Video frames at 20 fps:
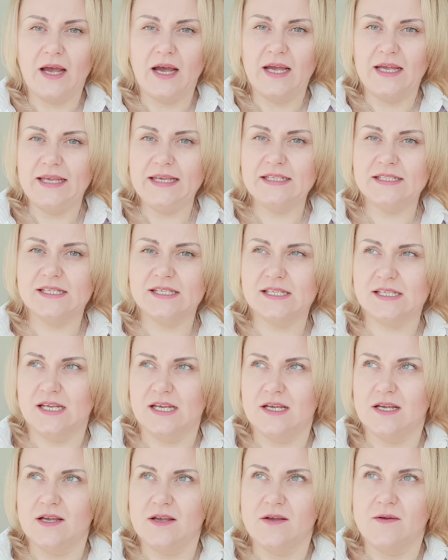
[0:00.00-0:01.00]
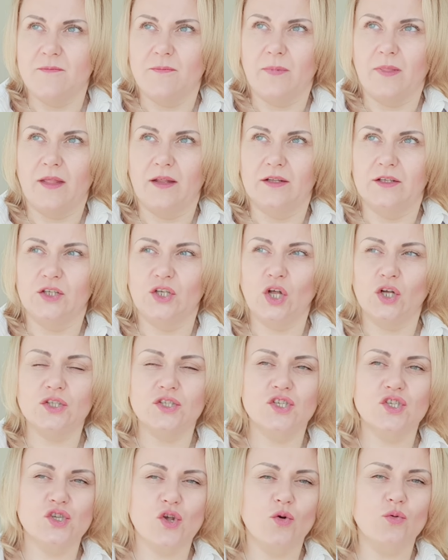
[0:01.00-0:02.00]
it's
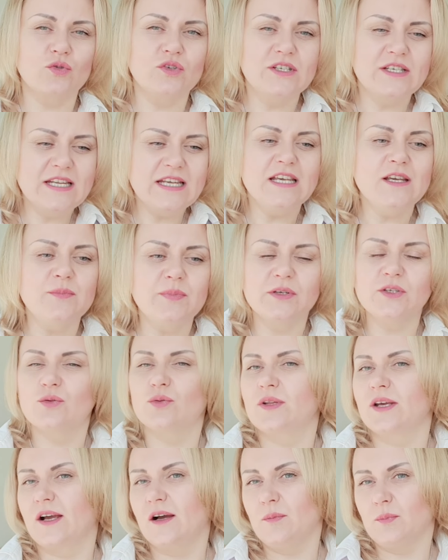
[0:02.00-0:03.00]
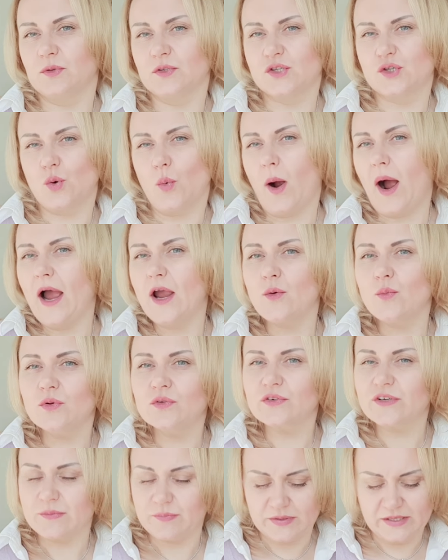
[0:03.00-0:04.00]
not so deep into the couple. So I will
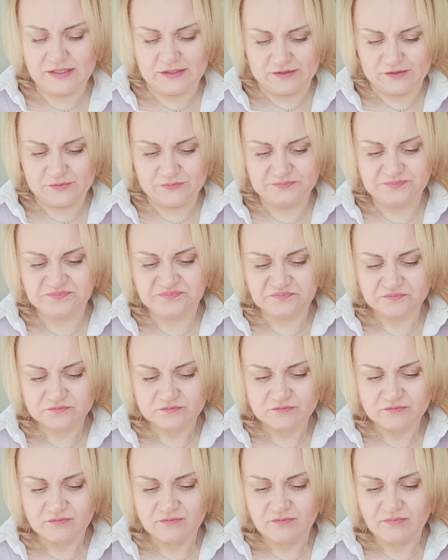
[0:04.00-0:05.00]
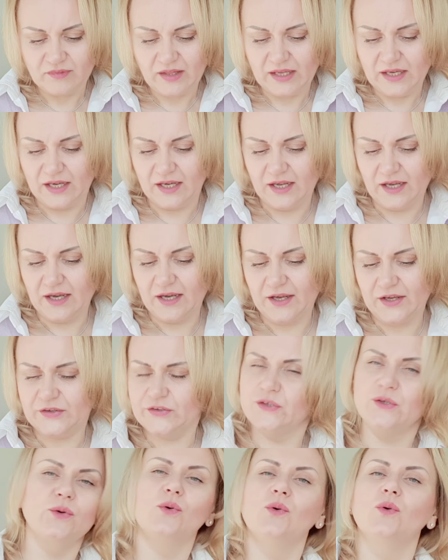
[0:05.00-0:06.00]
repeat.
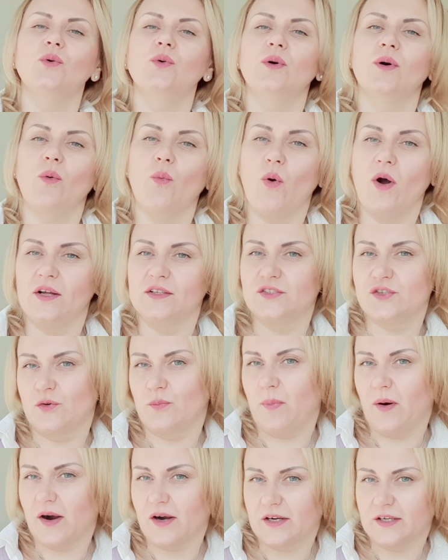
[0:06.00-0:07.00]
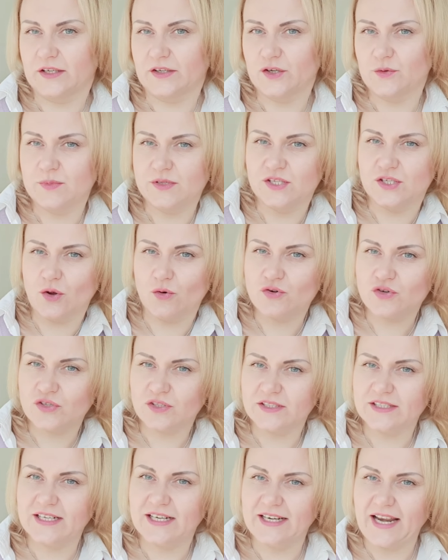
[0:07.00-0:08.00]
You want your partner to be
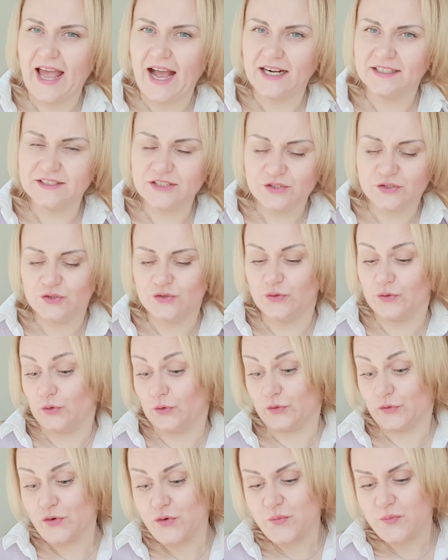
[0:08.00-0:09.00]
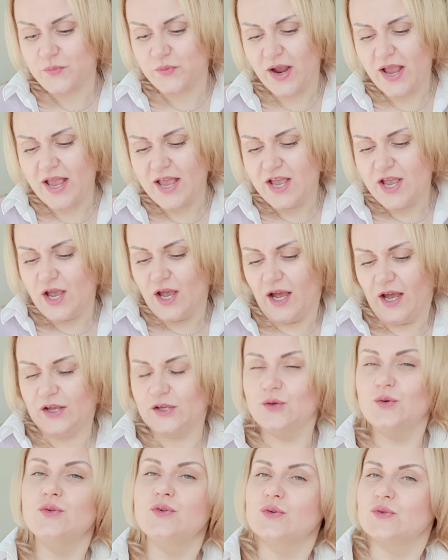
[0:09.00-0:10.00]
socially connected to your group.
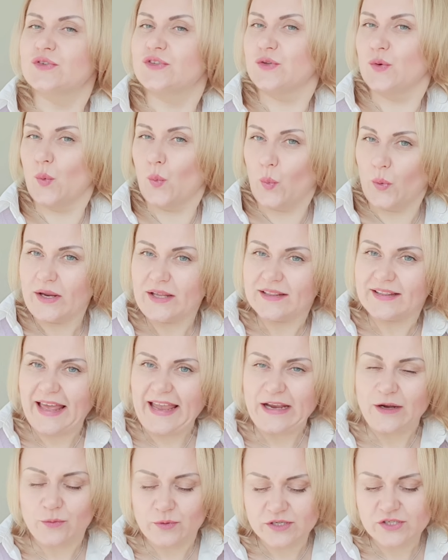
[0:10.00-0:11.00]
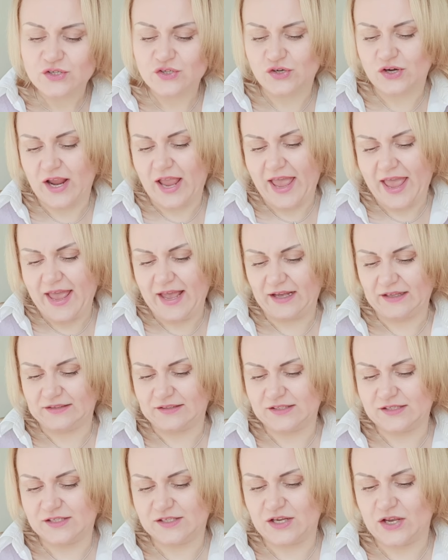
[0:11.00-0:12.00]
You use the we language
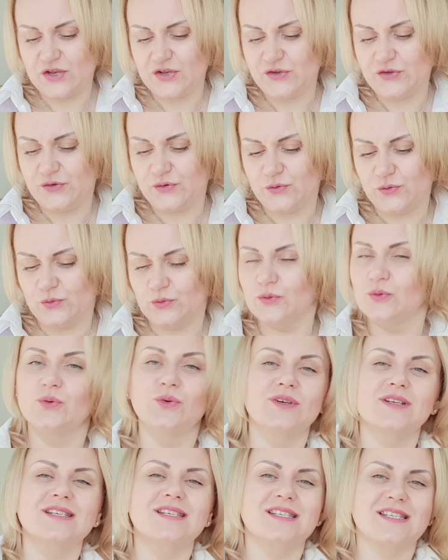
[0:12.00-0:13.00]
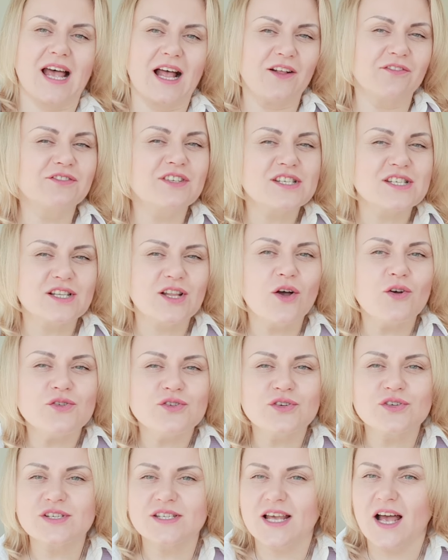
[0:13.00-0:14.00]
and you self-disclose
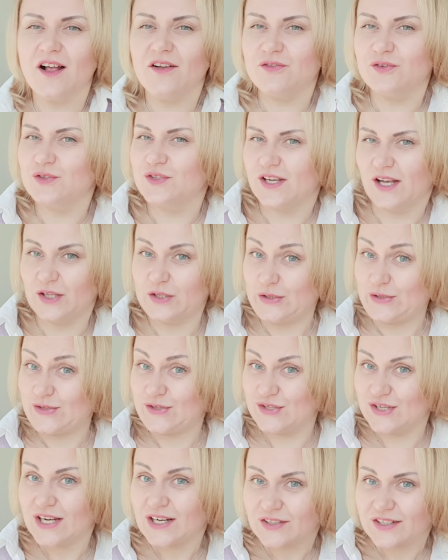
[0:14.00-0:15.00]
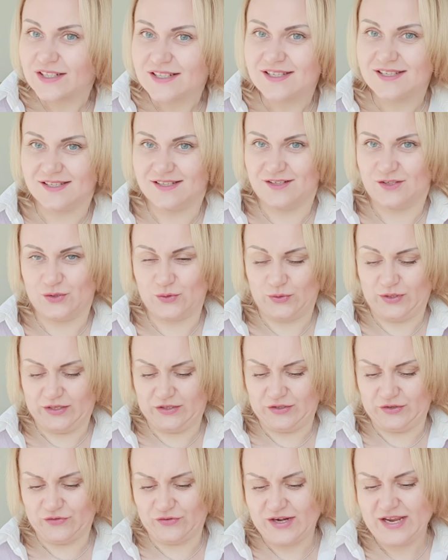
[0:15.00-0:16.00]
yourself. You tell your secrets to a
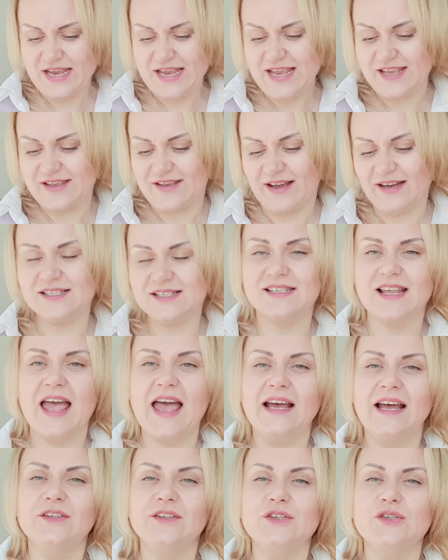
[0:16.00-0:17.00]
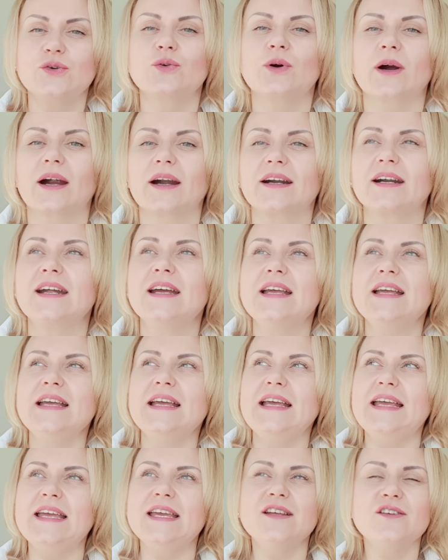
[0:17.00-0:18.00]
degree, yes. And you are
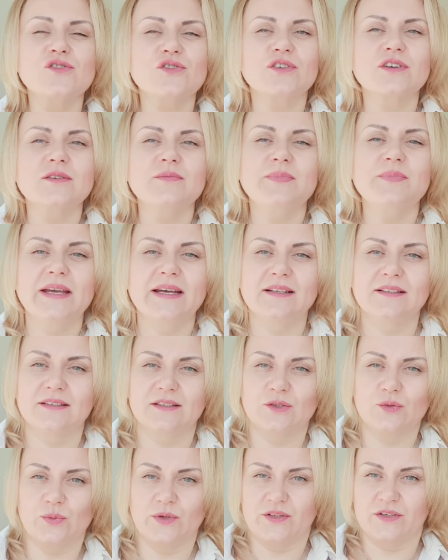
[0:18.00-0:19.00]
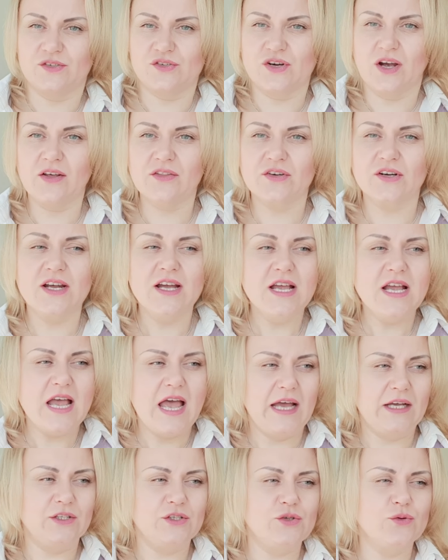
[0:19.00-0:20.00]
interdependent with each other
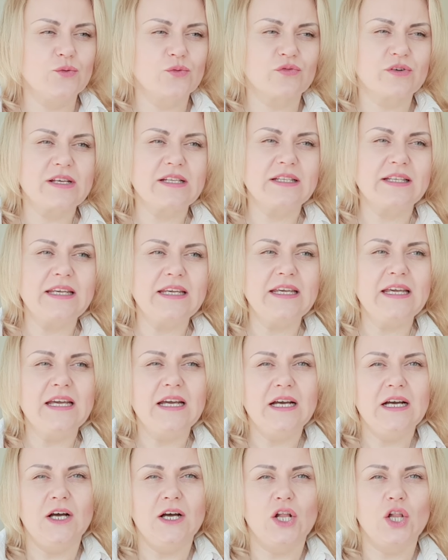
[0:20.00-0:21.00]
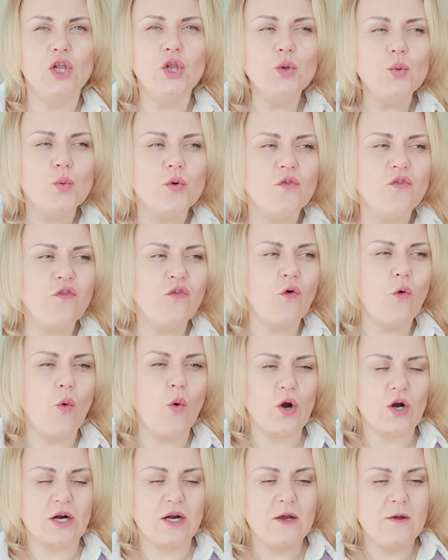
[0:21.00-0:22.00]
and you really look
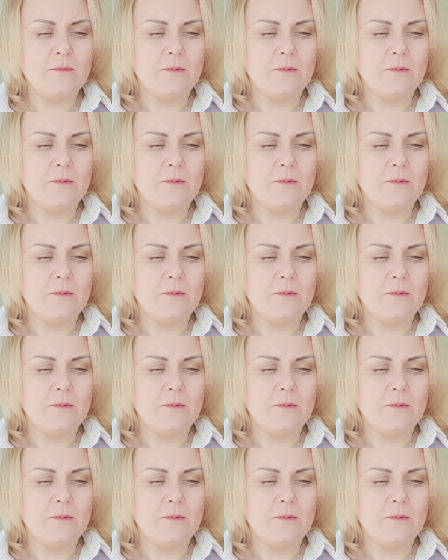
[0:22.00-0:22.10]
for